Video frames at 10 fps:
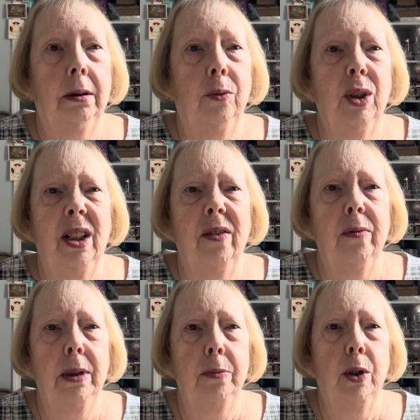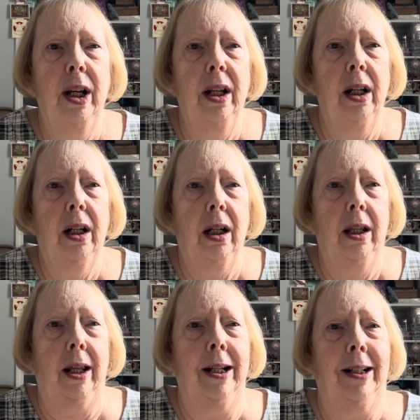would have given me more headache, I
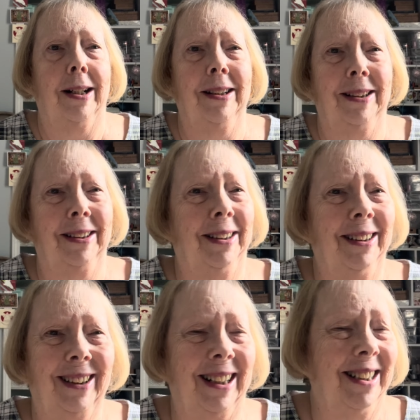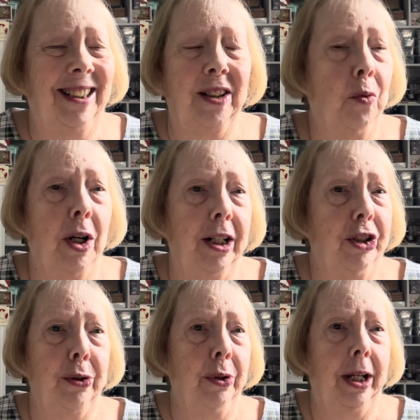think. I didn't want to
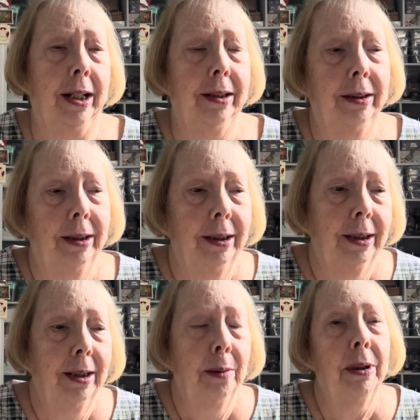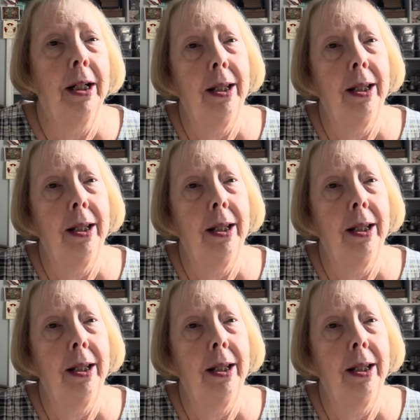do that. But I